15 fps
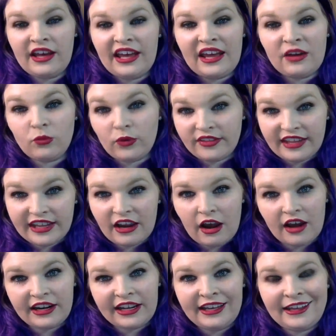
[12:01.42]
and when they
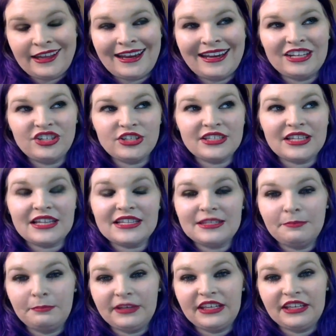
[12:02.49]
got it. And it just lets
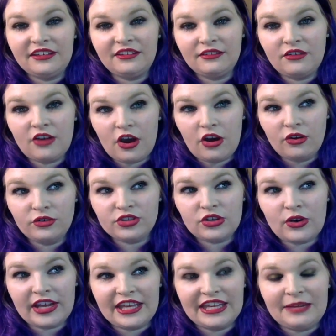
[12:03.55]
me know so
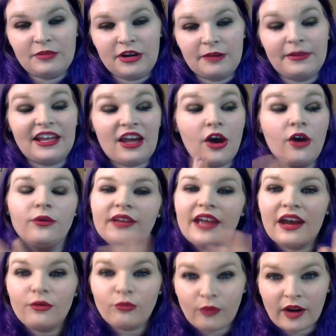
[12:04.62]
I can keep track, like, oh,
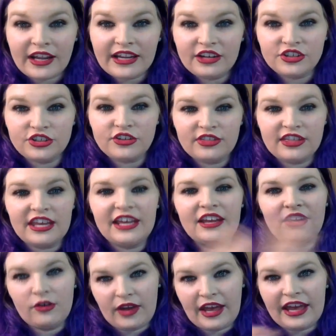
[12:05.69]
yeah, right, here's your thing.
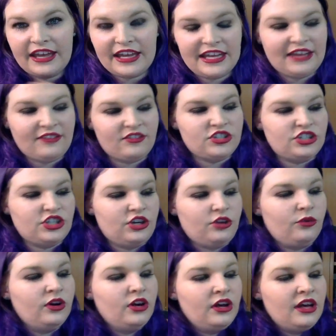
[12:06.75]
Okay, I can give it to you.
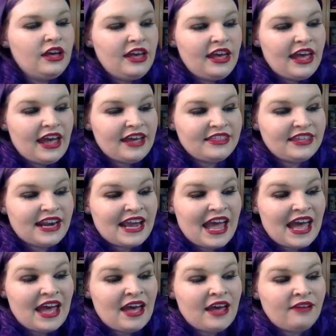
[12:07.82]
And then I
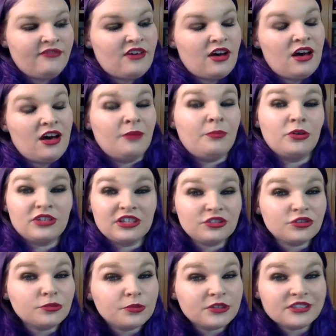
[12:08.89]
have a
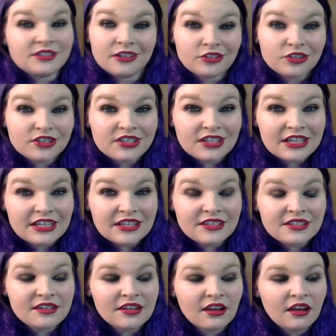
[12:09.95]
potential presenters list